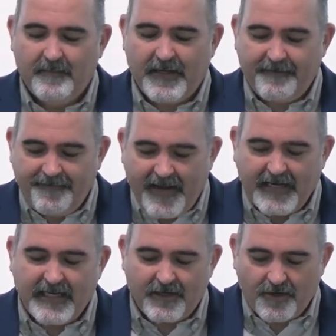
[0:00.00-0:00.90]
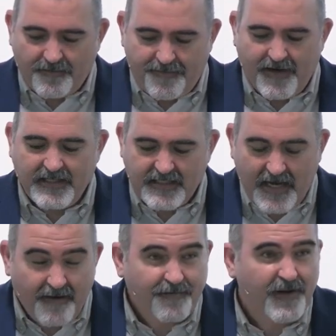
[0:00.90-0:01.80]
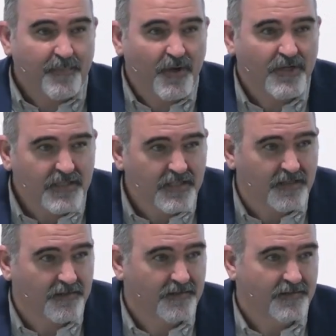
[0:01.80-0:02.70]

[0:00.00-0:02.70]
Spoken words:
but a fact that confronts every person.